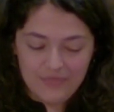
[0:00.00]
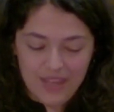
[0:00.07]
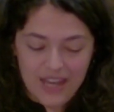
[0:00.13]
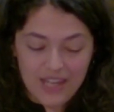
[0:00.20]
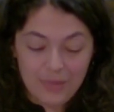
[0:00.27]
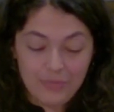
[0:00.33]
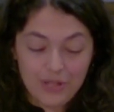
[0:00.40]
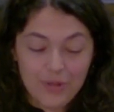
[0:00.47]
I
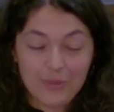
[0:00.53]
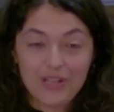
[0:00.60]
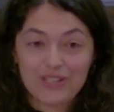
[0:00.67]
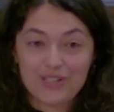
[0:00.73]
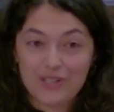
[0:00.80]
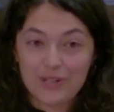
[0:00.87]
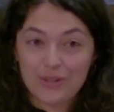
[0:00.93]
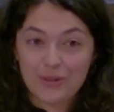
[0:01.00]
can be quick
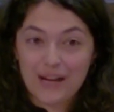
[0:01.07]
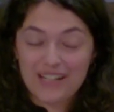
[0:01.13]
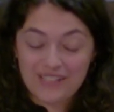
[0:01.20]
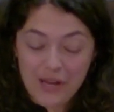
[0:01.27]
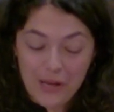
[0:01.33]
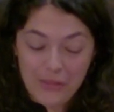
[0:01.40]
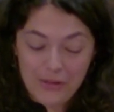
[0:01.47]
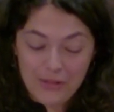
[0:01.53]
to correct
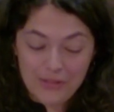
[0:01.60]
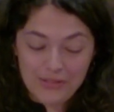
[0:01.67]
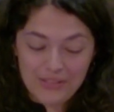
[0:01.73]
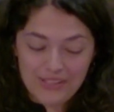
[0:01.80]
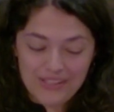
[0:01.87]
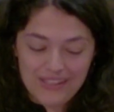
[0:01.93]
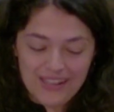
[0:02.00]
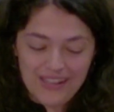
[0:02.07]

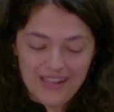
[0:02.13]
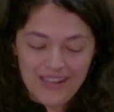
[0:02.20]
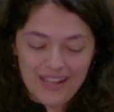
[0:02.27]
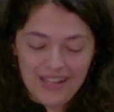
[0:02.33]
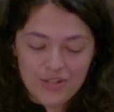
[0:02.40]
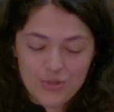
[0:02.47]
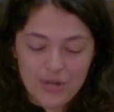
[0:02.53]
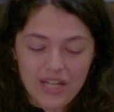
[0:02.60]
others
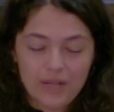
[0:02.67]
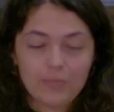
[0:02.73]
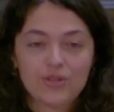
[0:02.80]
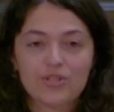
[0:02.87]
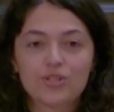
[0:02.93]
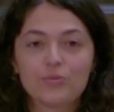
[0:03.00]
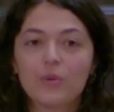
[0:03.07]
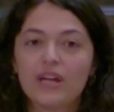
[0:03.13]
and try to
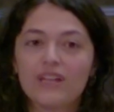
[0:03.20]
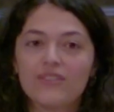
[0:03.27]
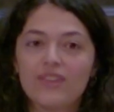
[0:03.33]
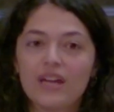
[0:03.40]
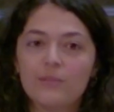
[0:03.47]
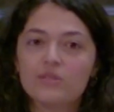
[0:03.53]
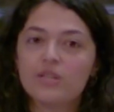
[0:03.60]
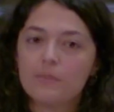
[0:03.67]
persuade
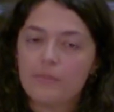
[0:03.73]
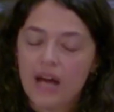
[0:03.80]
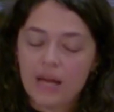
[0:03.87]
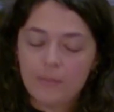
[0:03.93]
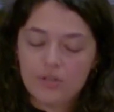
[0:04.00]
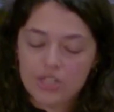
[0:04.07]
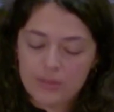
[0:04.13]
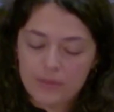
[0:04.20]
them to my
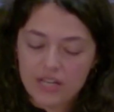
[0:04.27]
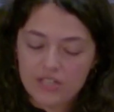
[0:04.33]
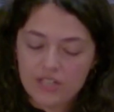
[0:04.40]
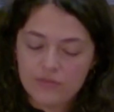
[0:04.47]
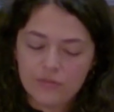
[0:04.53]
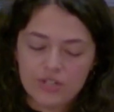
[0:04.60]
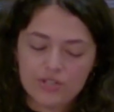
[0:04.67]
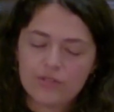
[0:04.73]

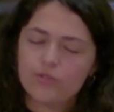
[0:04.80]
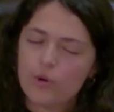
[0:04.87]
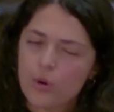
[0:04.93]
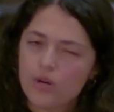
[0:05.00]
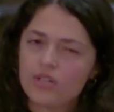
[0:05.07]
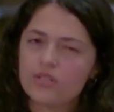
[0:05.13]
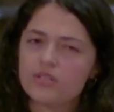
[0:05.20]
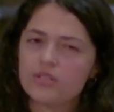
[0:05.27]
perspective, which of
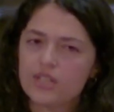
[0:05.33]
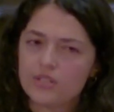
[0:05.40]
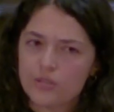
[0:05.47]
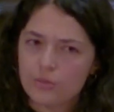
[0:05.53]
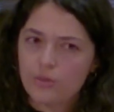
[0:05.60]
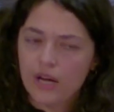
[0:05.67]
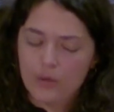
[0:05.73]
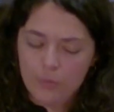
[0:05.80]
course is
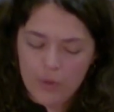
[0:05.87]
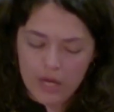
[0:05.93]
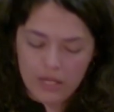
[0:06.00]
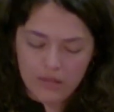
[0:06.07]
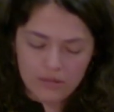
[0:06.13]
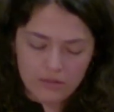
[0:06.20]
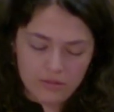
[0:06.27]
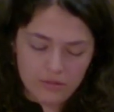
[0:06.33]
the right one.